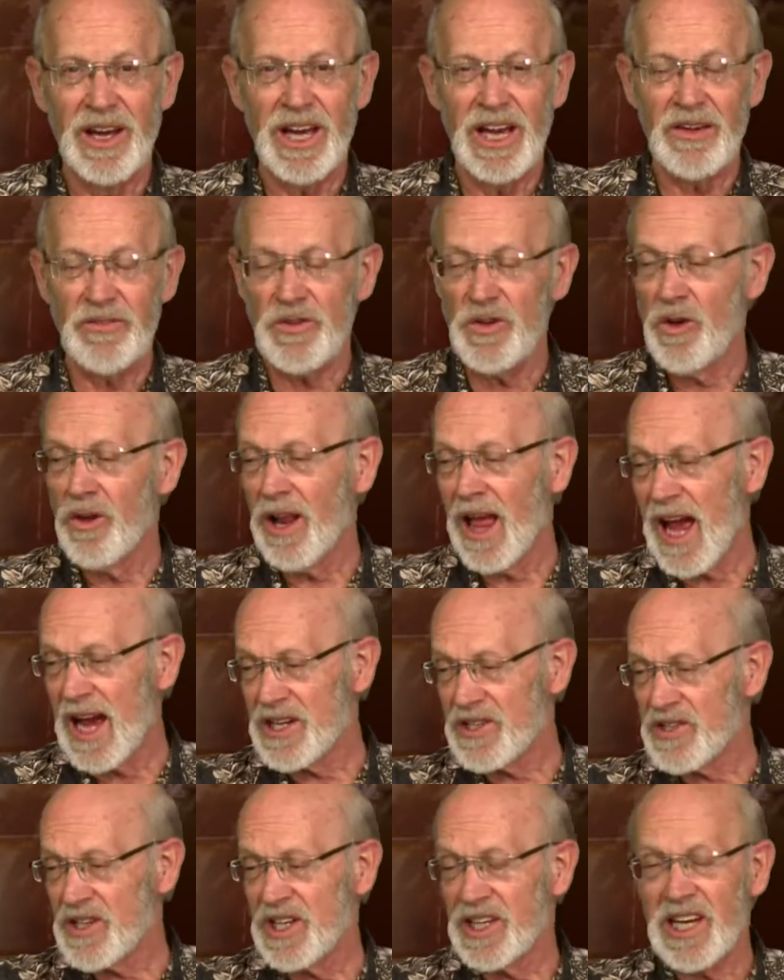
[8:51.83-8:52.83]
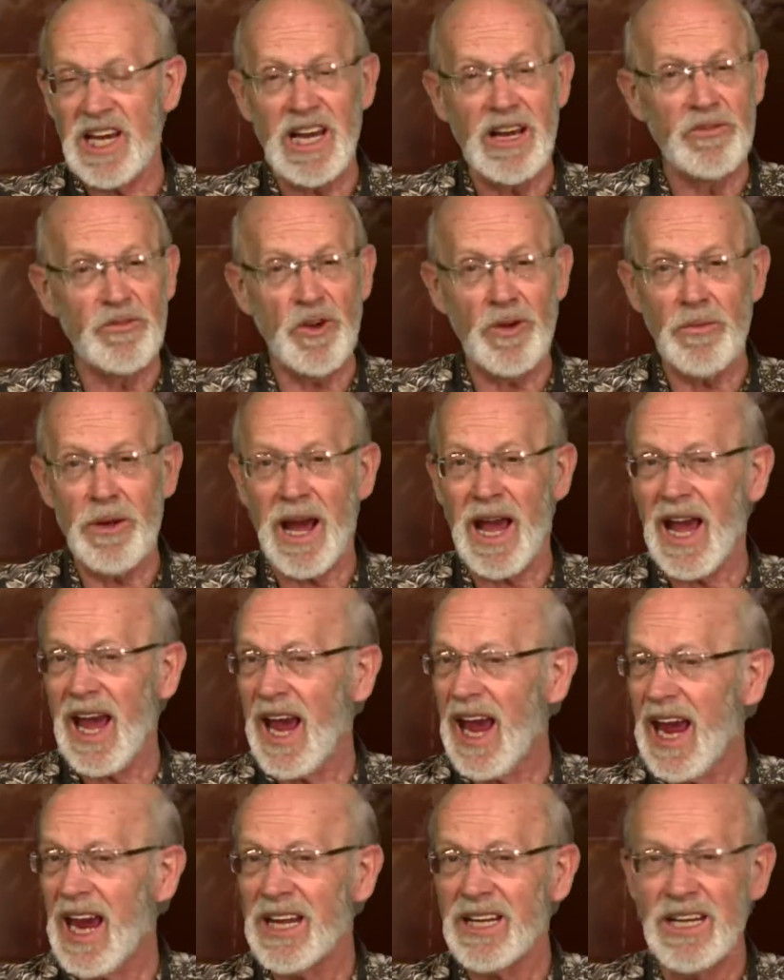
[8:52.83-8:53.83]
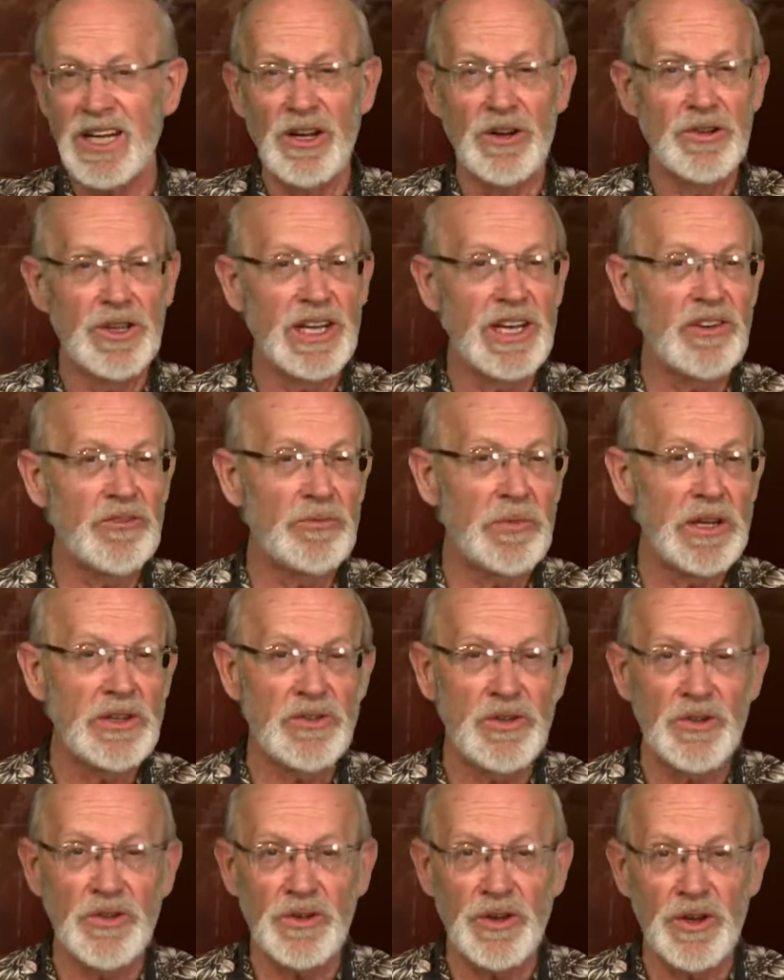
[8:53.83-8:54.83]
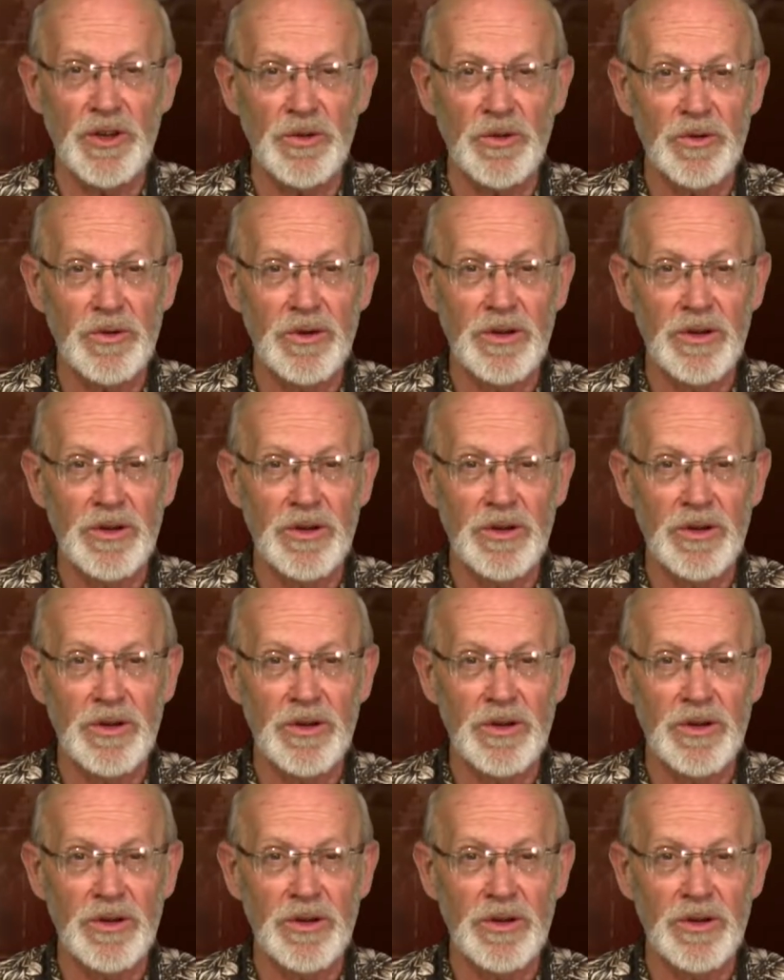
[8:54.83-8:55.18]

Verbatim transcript: If you'll ask the king for my hand, he'll give me to you."